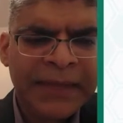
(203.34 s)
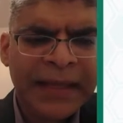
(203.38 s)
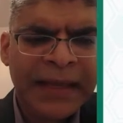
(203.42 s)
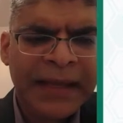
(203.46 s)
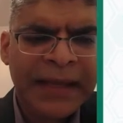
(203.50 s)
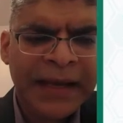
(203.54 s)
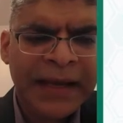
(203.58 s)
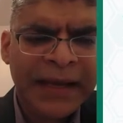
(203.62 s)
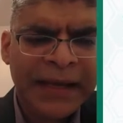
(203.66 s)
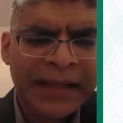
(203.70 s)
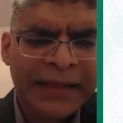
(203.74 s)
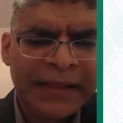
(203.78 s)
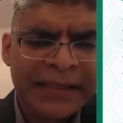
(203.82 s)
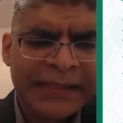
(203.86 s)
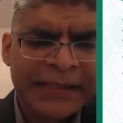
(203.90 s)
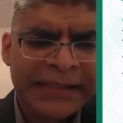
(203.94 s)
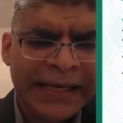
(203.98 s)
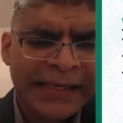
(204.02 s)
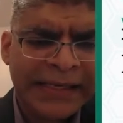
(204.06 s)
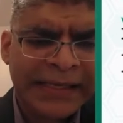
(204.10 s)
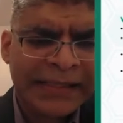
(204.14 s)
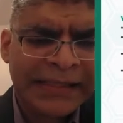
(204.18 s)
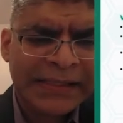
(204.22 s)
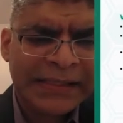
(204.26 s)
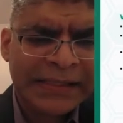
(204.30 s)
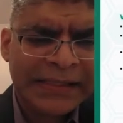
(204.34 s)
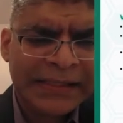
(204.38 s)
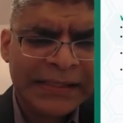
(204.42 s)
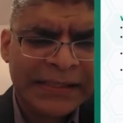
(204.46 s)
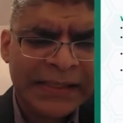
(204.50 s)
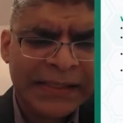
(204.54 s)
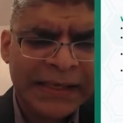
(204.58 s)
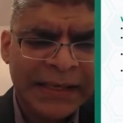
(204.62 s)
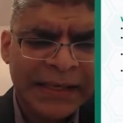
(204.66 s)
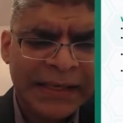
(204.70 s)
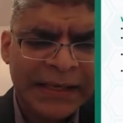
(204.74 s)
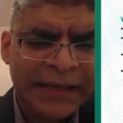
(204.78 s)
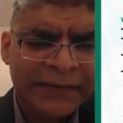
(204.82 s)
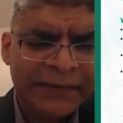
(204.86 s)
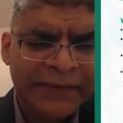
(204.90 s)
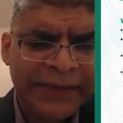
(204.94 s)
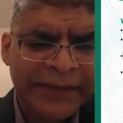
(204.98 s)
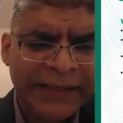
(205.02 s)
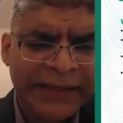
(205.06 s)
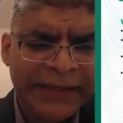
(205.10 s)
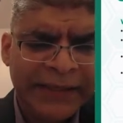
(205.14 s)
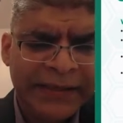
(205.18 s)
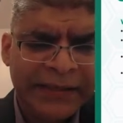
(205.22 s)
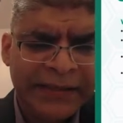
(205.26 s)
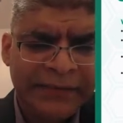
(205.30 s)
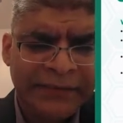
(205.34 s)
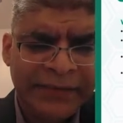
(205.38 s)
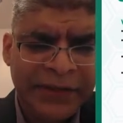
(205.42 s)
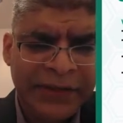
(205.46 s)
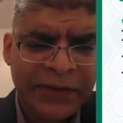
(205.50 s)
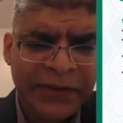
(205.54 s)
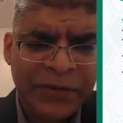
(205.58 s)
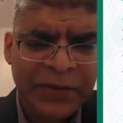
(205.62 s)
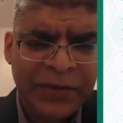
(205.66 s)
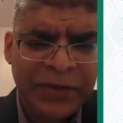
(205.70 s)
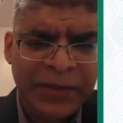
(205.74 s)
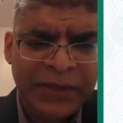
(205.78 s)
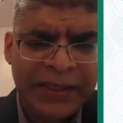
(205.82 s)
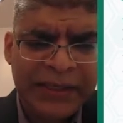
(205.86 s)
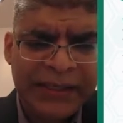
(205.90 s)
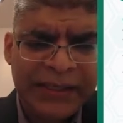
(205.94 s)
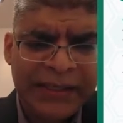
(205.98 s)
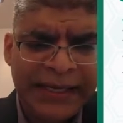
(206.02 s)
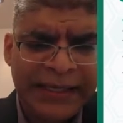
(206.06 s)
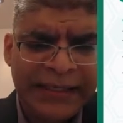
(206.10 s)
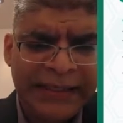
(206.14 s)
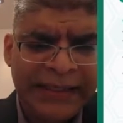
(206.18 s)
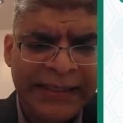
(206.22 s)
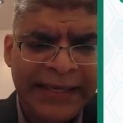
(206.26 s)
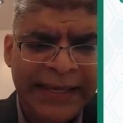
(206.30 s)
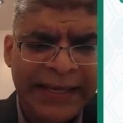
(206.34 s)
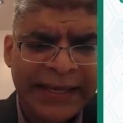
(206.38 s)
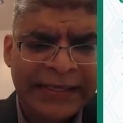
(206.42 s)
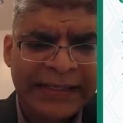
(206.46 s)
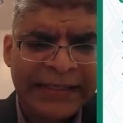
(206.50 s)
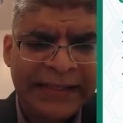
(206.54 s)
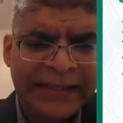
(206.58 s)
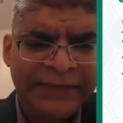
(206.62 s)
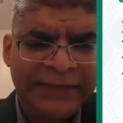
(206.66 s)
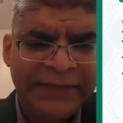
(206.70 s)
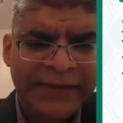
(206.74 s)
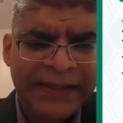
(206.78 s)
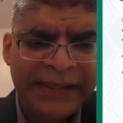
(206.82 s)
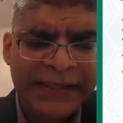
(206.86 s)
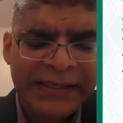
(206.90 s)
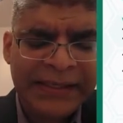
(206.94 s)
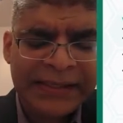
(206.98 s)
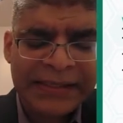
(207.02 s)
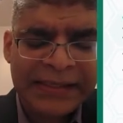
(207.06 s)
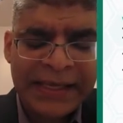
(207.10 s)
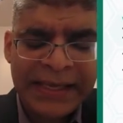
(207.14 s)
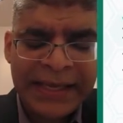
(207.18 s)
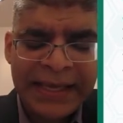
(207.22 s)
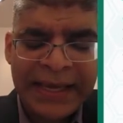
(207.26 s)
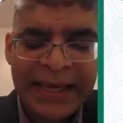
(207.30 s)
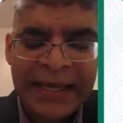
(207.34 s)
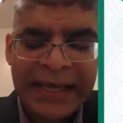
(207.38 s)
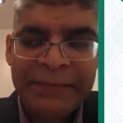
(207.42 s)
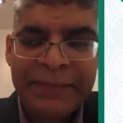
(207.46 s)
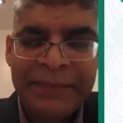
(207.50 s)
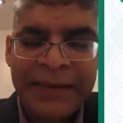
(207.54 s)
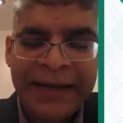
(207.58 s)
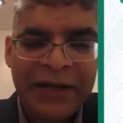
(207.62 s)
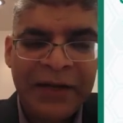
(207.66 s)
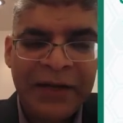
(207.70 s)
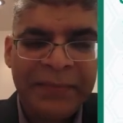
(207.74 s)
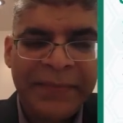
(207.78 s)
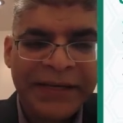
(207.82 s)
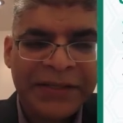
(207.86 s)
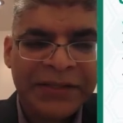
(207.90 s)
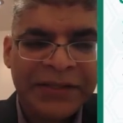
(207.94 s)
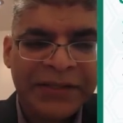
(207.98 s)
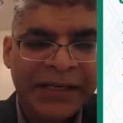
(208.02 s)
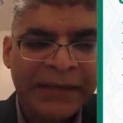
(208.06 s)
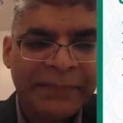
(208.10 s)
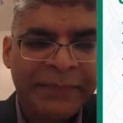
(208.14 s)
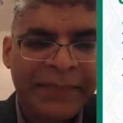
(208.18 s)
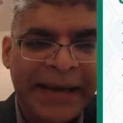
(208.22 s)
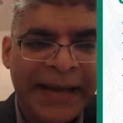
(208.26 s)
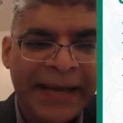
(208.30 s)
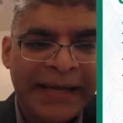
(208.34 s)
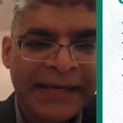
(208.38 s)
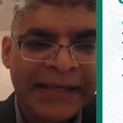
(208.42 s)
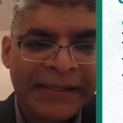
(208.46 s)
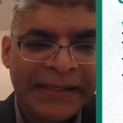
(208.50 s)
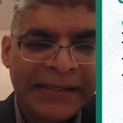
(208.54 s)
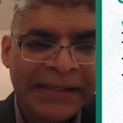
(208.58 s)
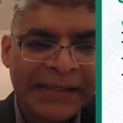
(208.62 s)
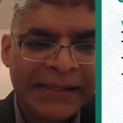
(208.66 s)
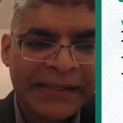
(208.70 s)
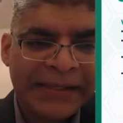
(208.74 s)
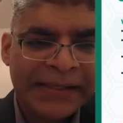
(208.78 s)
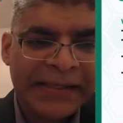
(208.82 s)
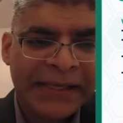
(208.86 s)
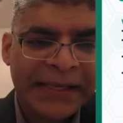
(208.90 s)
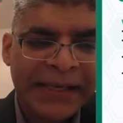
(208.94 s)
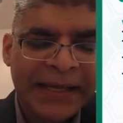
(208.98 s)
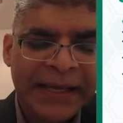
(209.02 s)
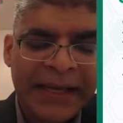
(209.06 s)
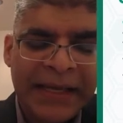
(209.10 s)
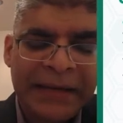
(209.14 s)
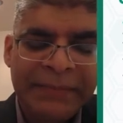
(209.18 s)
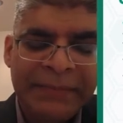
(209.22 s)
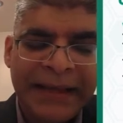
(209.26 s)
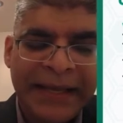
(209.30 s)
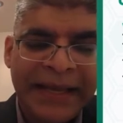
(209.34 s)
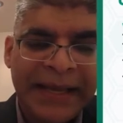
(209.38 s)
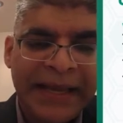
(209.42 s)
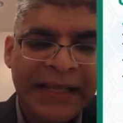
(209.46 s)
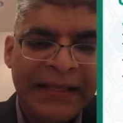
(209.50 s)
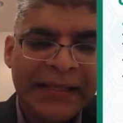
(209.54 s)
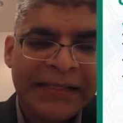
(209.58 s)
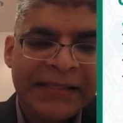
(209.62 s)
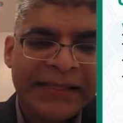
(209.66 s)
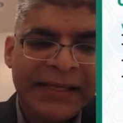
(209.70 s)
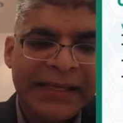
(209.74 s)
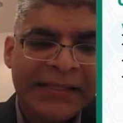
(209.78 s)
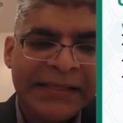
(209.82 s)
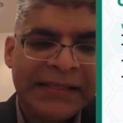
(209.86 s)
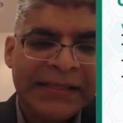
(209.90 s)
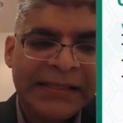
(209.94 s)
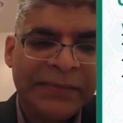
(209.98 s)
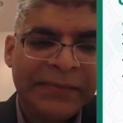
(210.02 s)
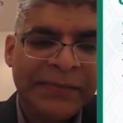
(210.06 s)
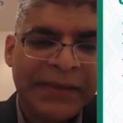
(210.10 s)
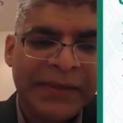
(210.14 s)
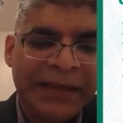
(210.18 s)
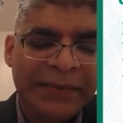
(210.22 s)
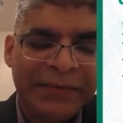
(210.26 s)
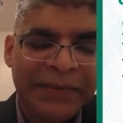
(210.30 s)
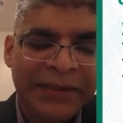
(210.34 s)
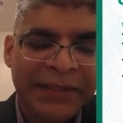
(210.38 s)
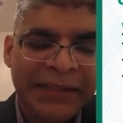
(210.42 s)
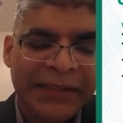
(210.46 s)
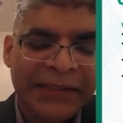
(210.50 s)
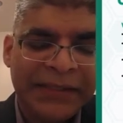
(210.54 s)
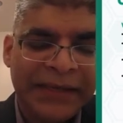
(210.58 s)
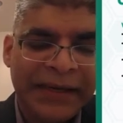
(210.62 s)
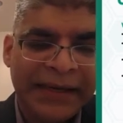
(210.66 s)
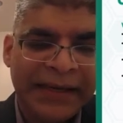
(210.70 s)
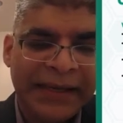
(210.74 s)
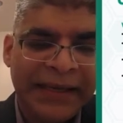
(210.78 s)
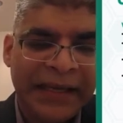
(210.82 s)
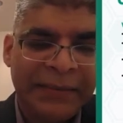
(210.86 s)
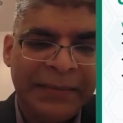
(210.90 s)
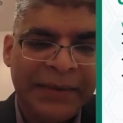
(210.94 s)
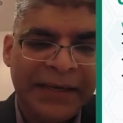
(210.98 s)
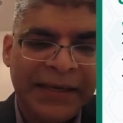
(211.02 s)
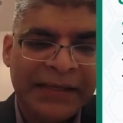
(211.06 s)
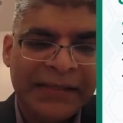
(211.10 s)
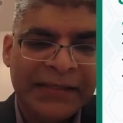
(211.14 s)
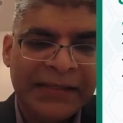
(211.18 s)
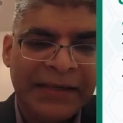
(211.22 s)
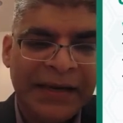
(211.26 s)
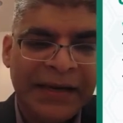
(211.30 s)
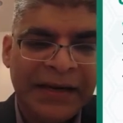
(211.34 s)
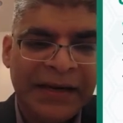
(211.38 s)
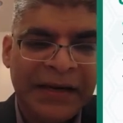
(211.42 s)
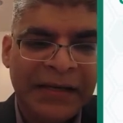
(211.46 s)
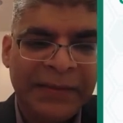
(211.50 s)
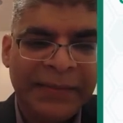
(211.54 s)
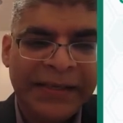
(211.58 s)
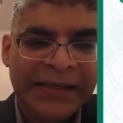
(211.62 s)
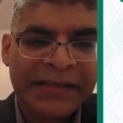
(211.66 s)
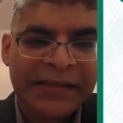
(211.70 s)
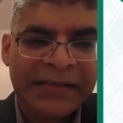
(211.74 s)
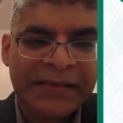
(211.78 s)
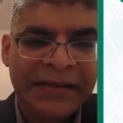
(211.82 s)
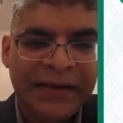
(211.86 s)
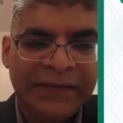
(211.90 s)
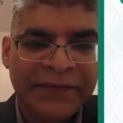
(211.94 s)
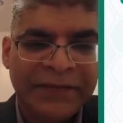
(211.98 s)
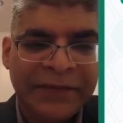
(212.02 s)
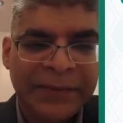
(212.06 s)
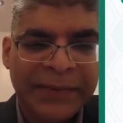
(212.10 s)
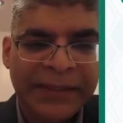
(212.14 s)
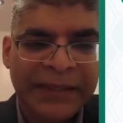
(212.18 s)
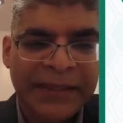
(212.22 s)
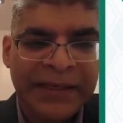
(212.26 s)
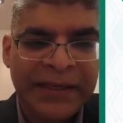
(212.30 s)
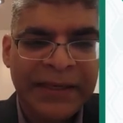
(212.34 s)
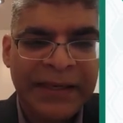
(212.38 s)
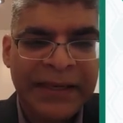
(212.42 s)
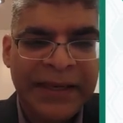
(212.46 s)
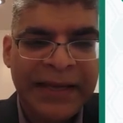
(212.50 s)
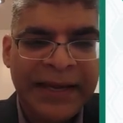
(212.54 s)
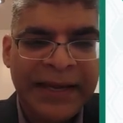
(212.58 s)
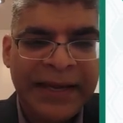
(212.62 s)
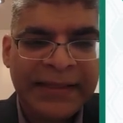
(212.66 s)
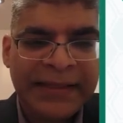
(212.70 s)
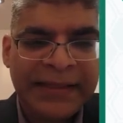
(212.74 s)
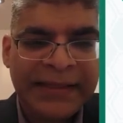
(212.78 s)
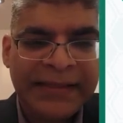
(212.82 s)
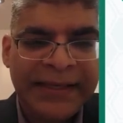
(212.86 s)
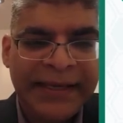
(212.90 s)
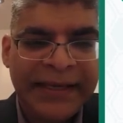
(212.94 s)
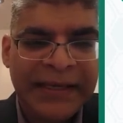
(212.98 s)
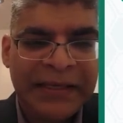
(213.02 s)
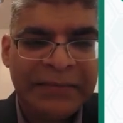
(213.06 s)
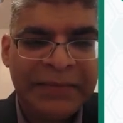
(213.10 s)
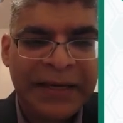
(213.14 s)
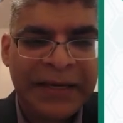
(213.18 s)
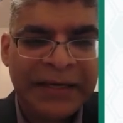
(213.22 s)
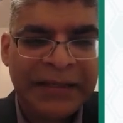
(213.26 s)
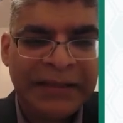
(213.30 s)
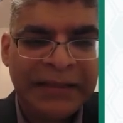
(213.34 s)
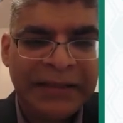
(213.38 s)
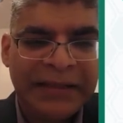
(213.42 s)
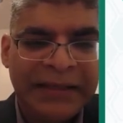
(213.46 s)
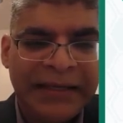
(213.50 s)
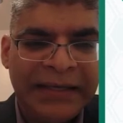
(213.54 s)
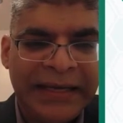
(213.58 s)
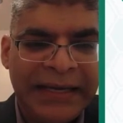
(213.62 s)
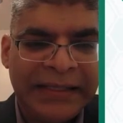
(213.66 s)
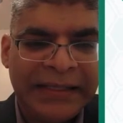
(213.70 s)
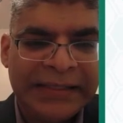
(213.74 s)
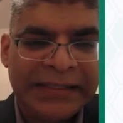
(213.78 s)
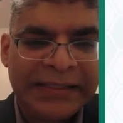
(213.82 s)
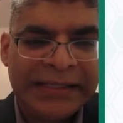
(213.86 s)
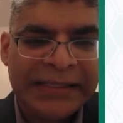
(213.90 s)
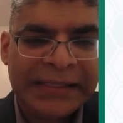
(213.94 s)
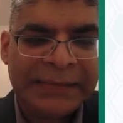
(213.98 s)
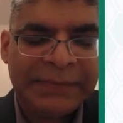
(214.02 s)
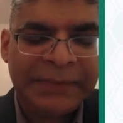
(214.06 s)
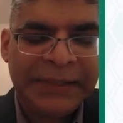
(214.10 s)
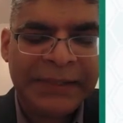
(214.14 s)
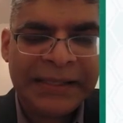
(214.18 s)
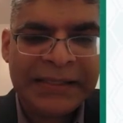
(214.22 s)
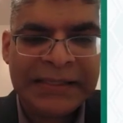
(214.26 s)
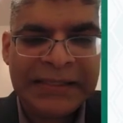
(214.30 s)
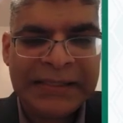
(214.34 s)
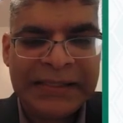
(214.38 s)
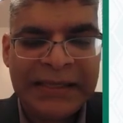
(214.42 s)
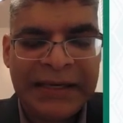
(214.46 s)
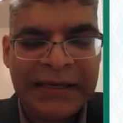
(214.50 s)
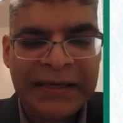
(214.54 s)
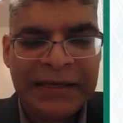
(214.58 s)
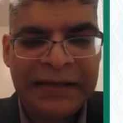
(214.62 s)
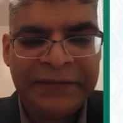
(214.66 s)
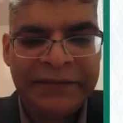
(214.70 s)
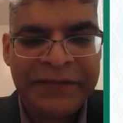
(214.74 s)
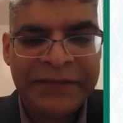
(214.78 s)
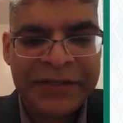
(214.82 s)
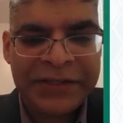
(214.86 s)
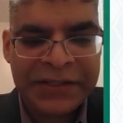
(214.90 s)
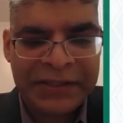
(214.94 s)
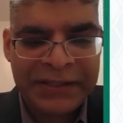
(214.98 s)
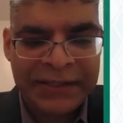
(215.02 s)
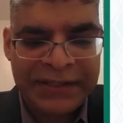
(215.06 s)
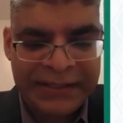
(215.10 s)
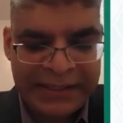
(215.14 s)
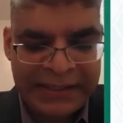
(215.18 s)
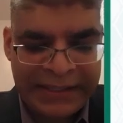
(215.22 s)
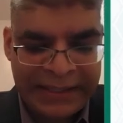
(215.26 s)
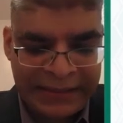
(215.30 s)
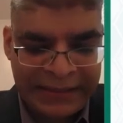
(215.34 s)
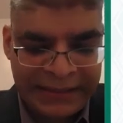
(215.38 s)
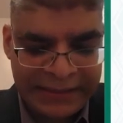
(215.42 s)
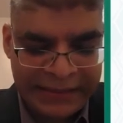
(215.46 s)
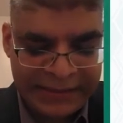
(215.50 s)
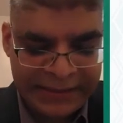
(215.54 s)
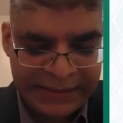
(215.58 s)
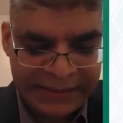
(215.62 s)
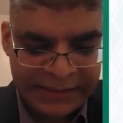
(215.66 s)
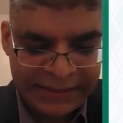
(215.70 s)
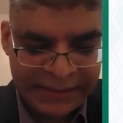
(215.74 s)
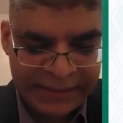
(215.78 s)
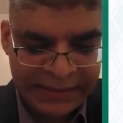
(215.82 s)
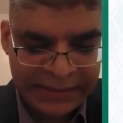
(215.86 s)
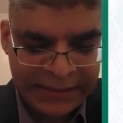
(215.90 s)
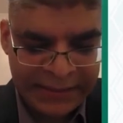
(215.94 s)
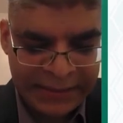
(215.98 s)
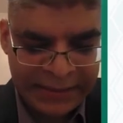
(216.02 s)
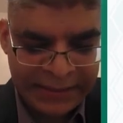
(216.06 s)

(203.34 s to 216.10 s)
The sensors really record daily activities and biometric patterns. And by health sensor, what I'm really talking about is the hardware, software, and the data model analysis, plus the artificial intelligence.